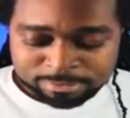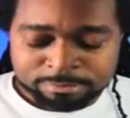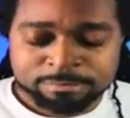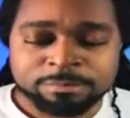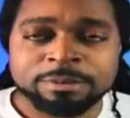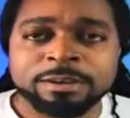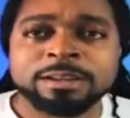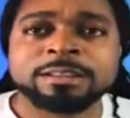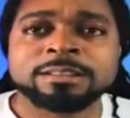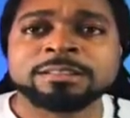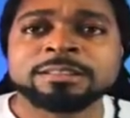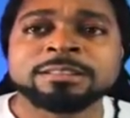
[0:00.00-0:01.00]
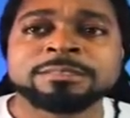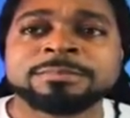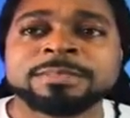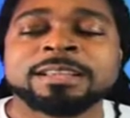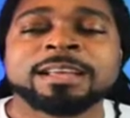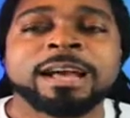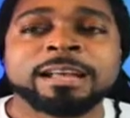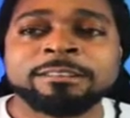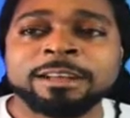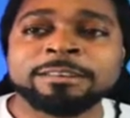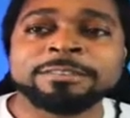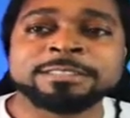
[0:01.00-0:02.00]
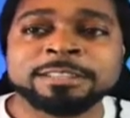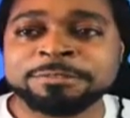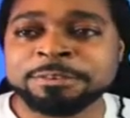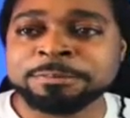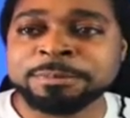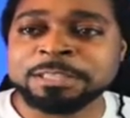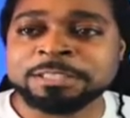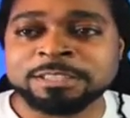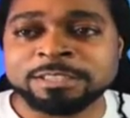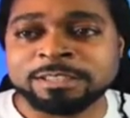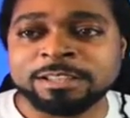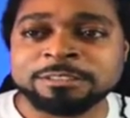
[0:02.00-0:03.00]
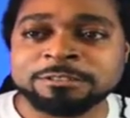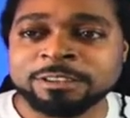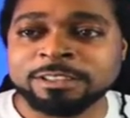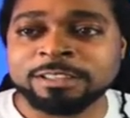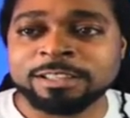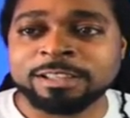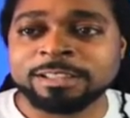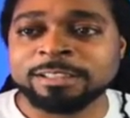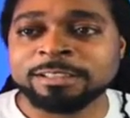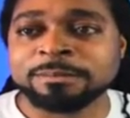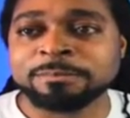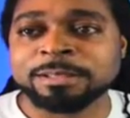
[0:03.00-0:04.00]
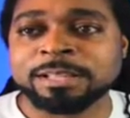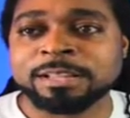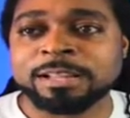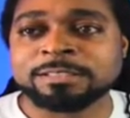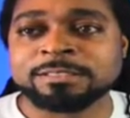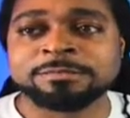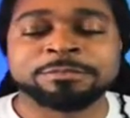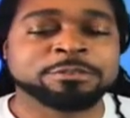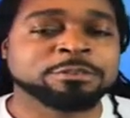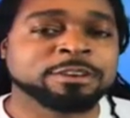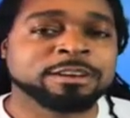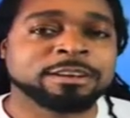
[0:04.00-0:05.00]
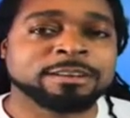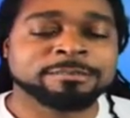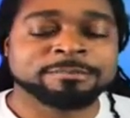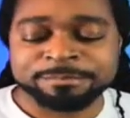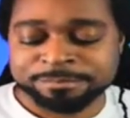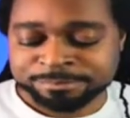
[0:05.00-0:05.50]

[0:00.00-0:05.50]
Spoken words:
Brian. I don't have his information. I was trying to get him, but I'll ask through